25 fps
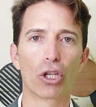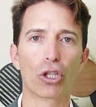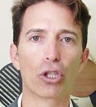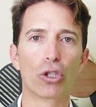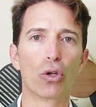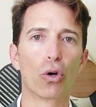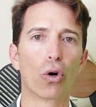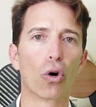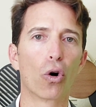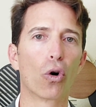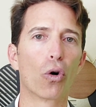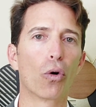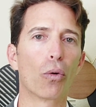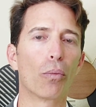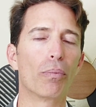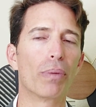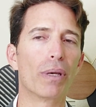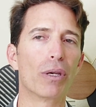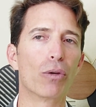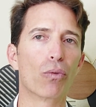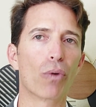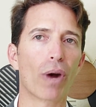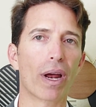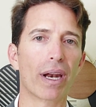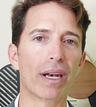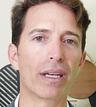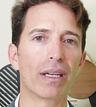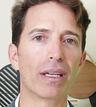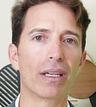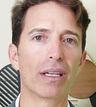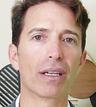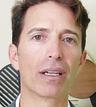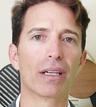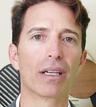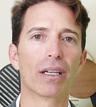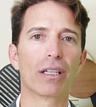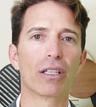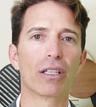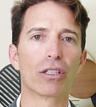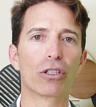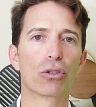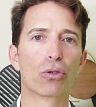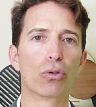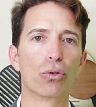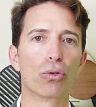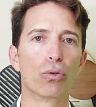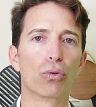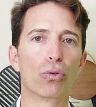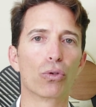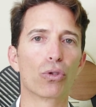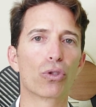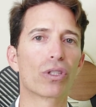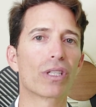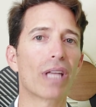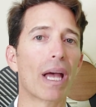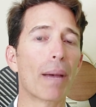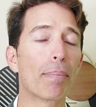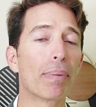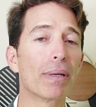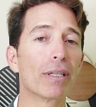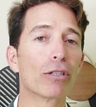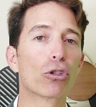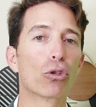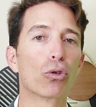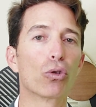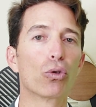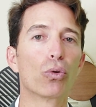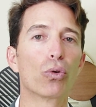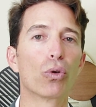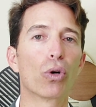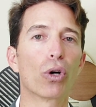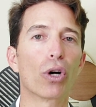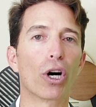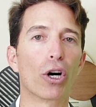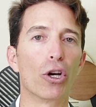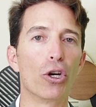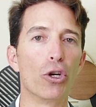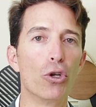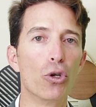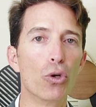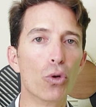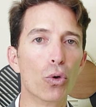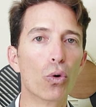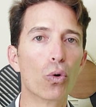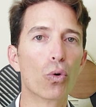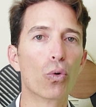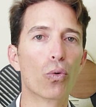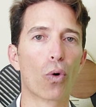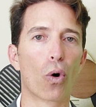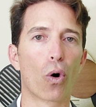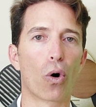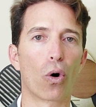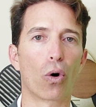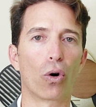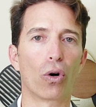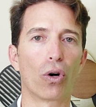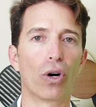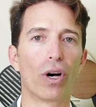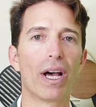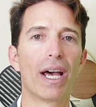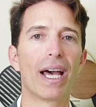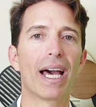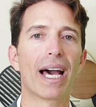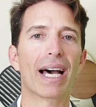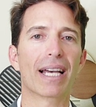you'll be ready to step into a new role